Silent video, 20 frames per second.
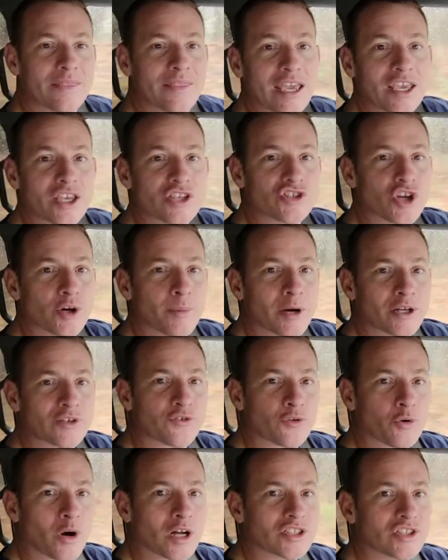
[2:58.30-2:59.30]
Thank you so much
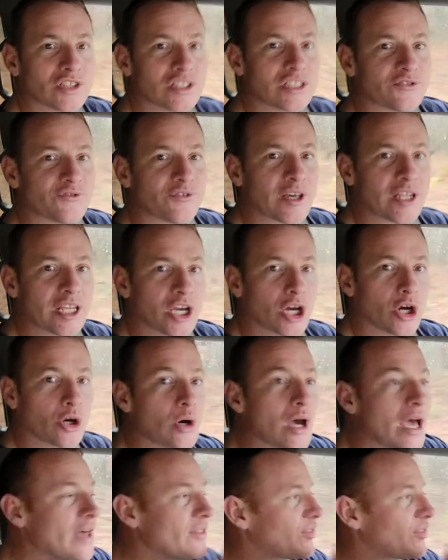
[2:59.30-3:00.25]
for watching this video.